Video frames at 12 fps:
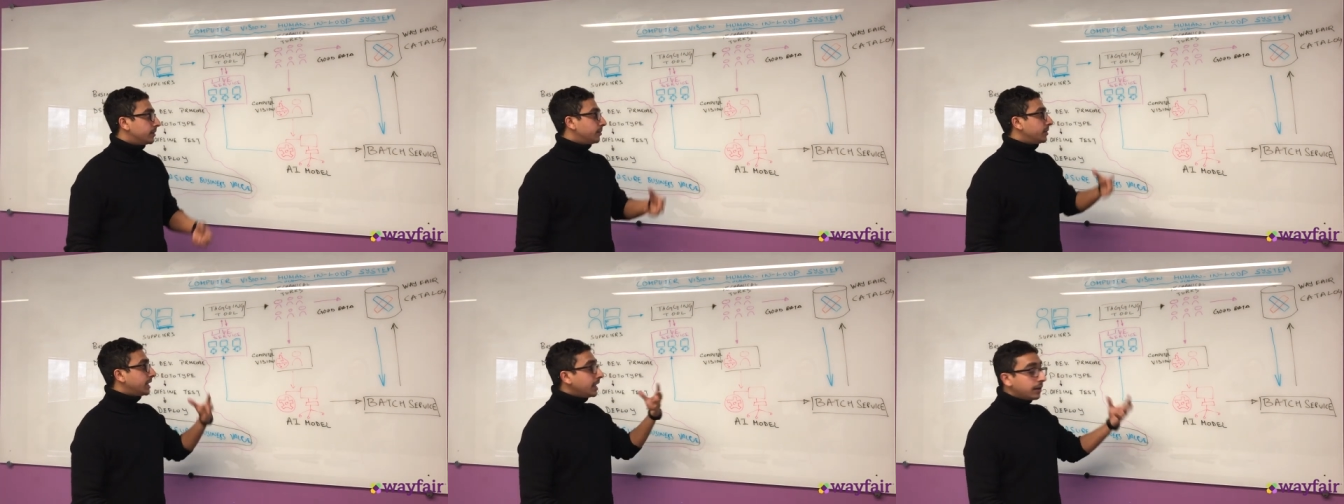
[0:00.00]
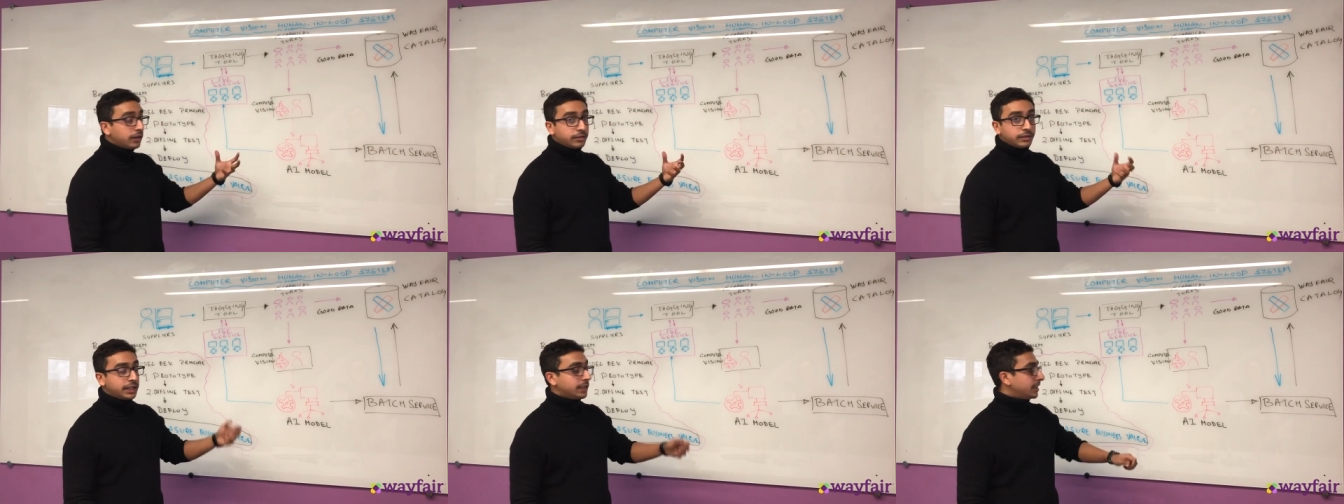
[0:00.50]
So we take all
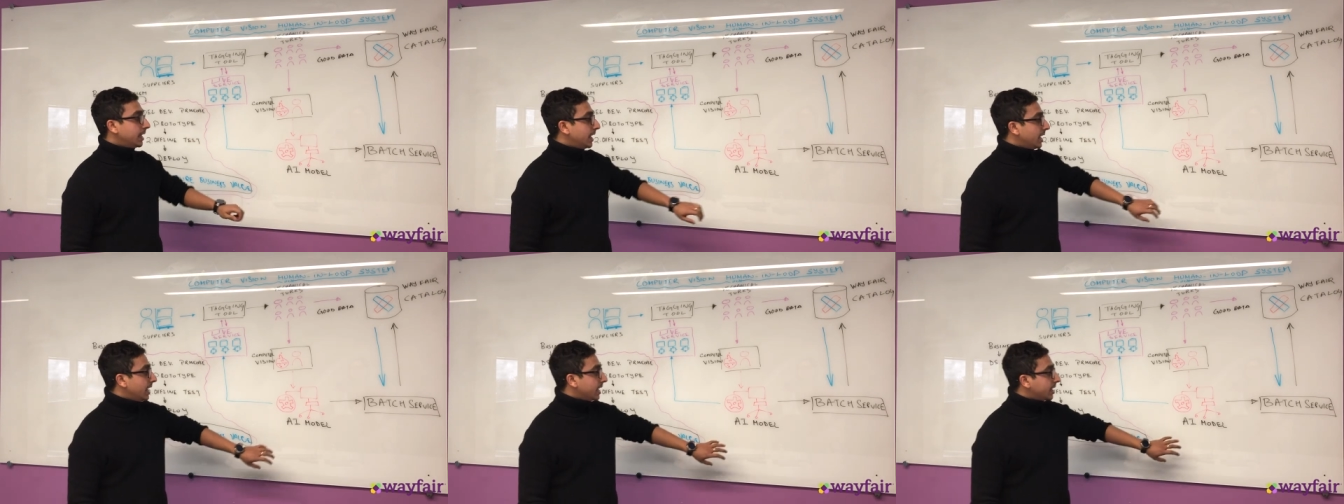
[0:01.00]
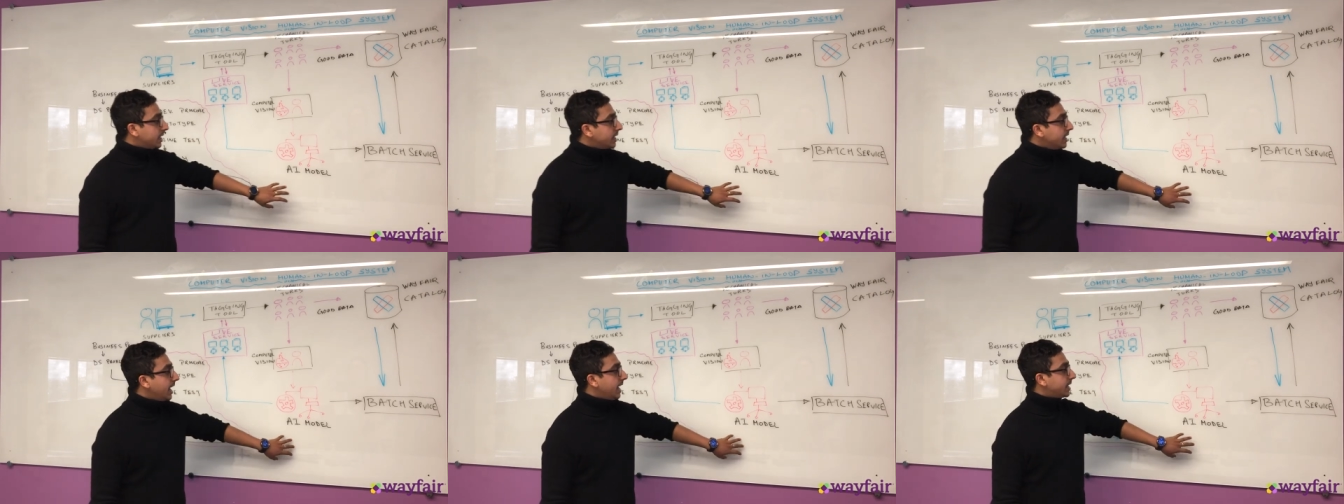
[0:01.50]
of this,
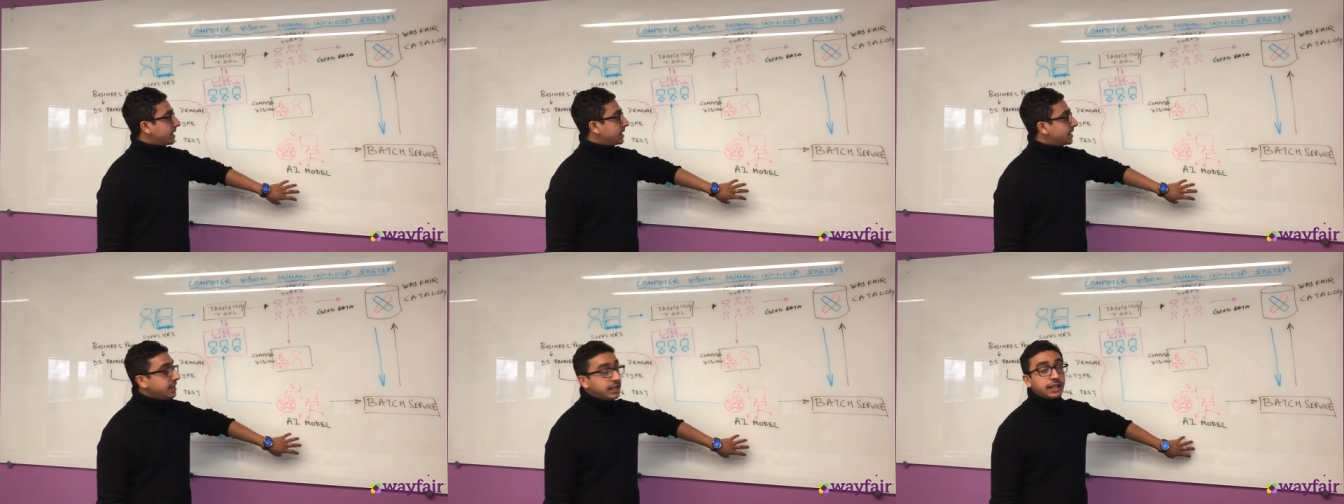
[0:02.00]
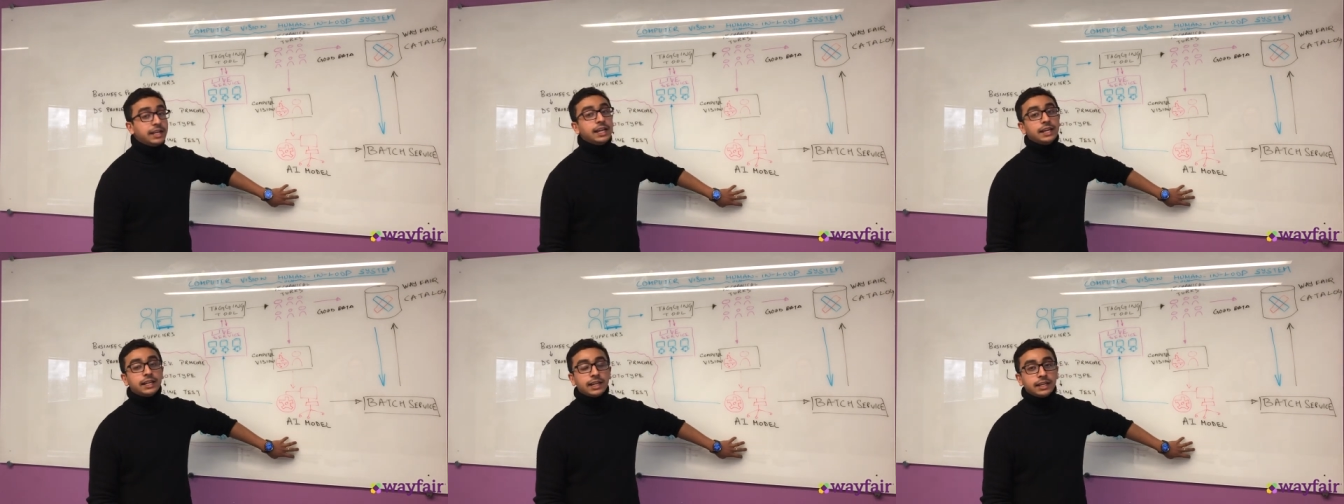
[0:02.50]
create,
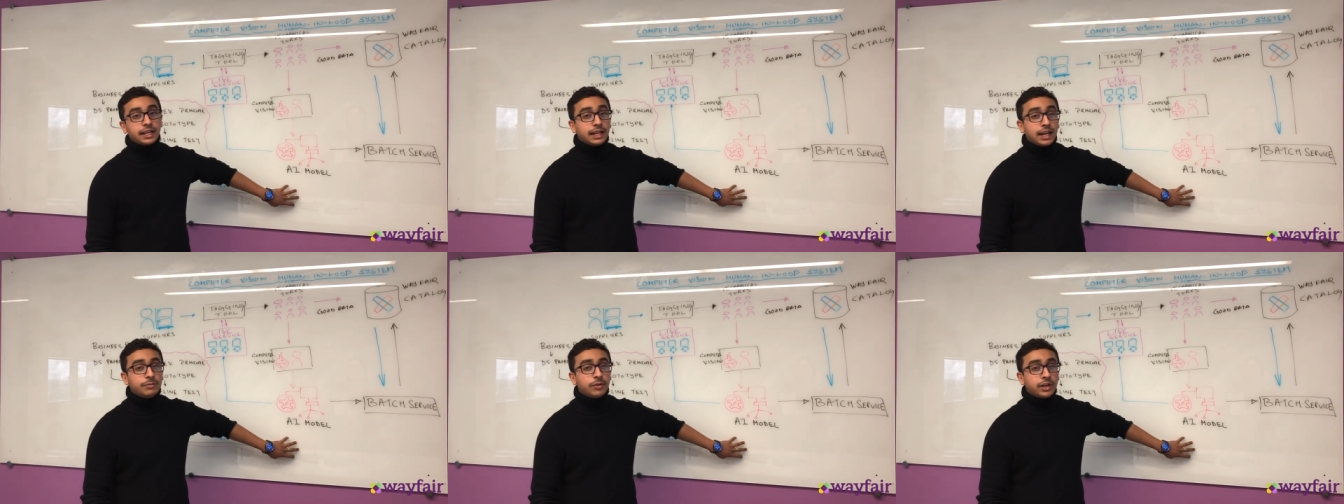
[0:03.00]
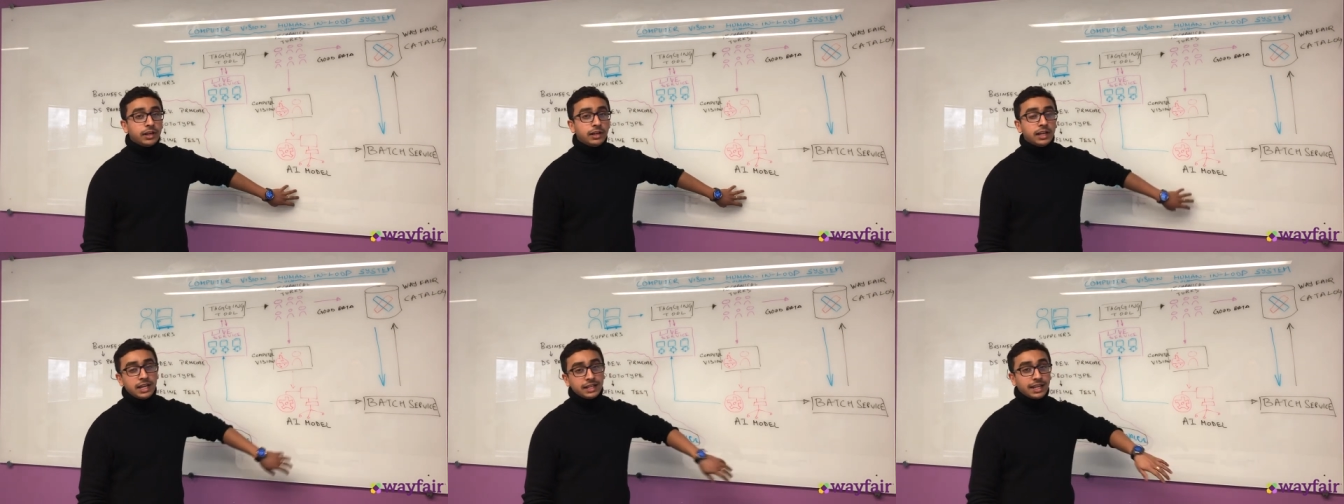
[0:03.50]
recreate an AI model
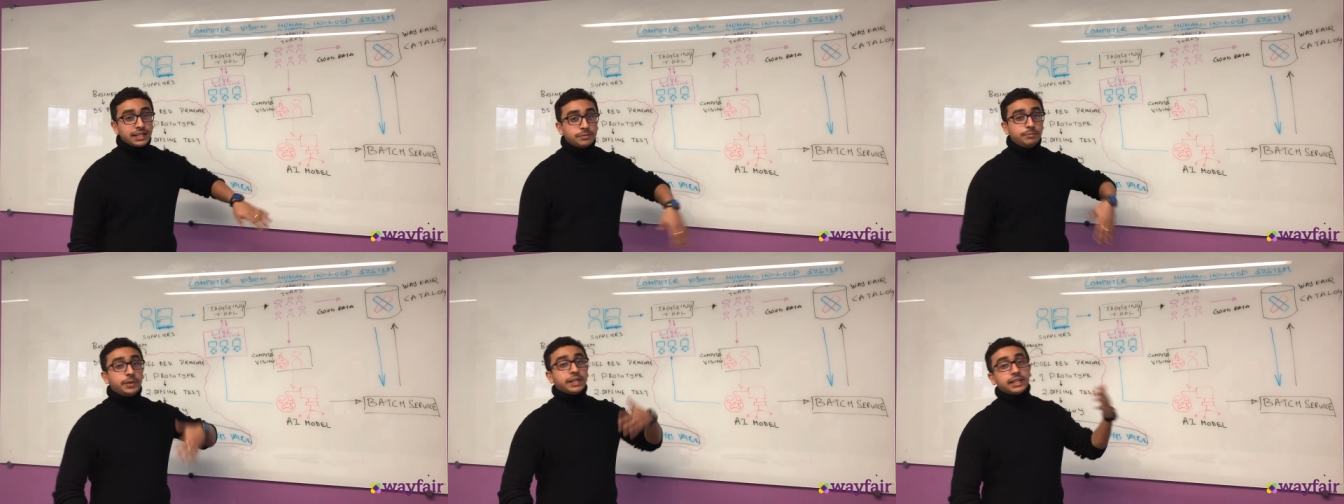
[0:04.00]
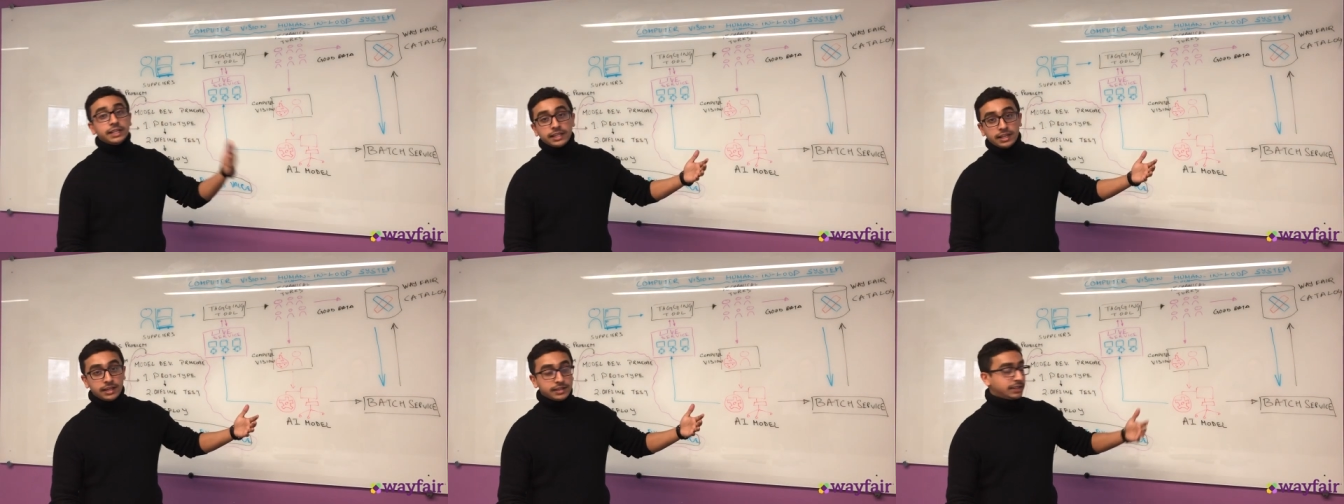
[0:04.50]
that is better
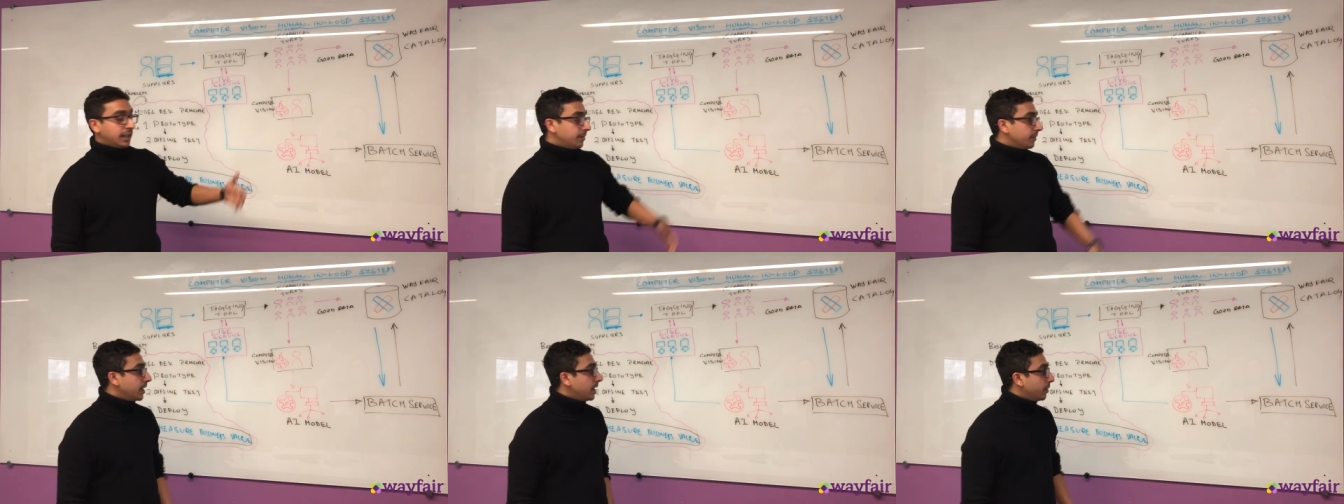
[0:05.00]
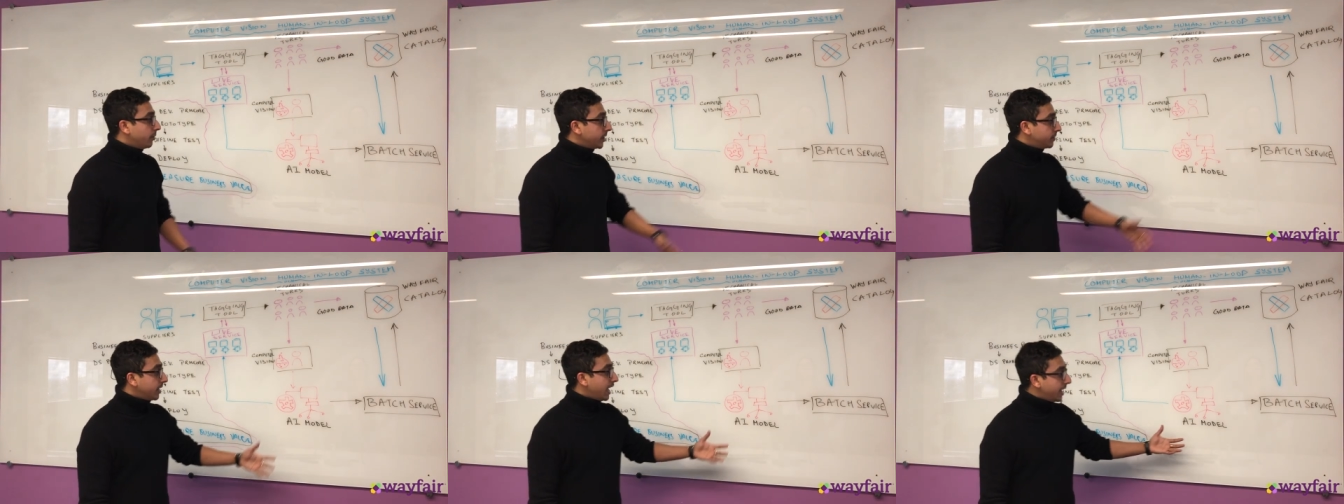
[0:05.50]
than last time.
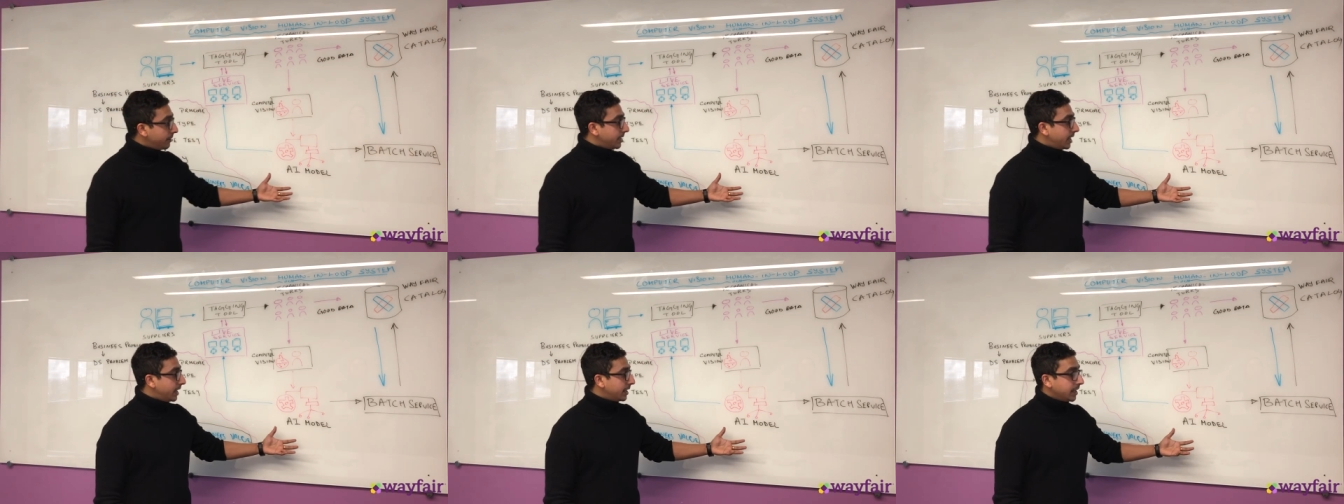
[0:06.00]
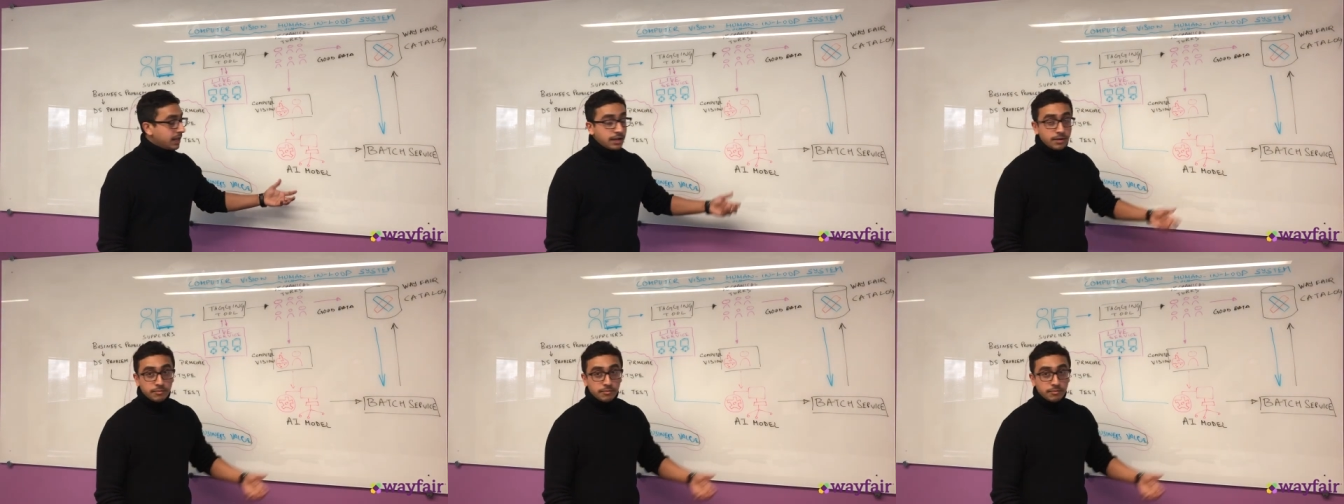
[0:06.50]
Once we have that,